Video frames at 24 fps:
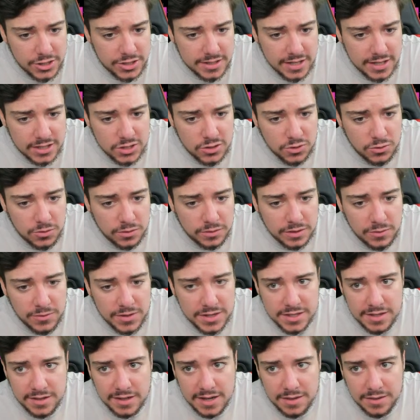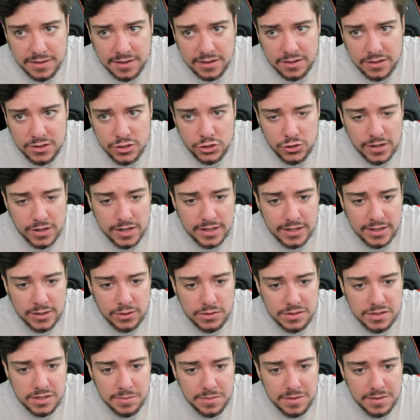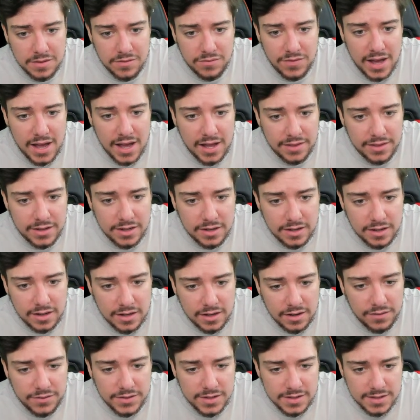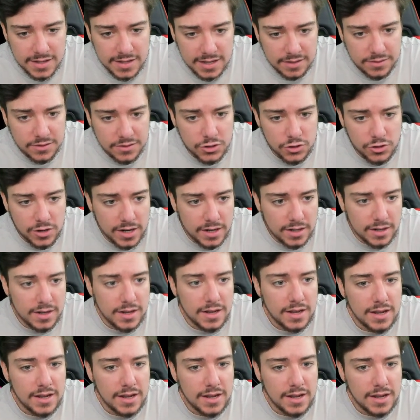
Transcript: the only reason that I think that this trade gill is to be valid enough to take the trade.